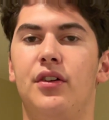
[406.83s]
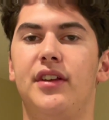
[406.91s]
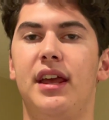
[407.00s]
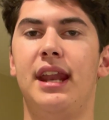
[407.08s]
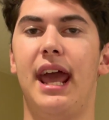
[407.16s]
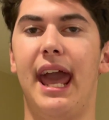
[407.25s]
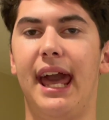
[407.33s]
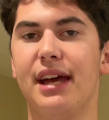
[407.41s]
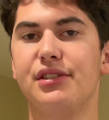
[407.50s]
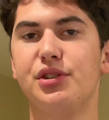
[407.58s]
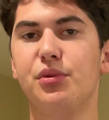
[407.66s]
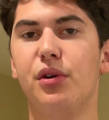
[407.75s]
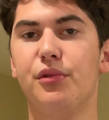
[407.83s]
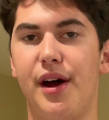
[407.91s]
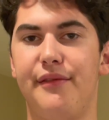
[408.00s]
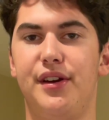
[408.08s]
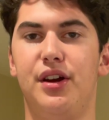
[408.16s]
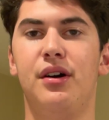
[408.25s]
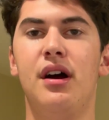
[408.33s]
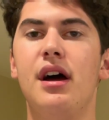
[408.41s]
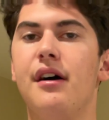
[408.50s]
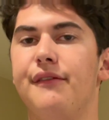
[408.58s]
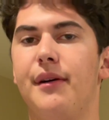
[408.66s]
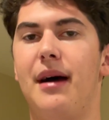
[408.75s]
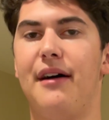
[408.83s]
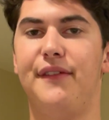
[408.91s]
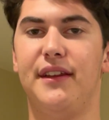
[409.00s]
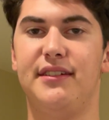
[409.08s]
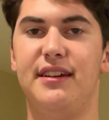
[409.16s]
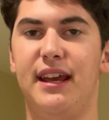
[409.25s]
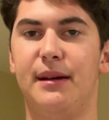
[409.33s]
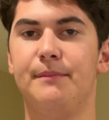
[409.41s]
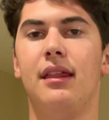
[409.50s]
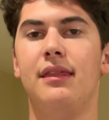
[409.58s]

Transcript: in annual revenue from FSD.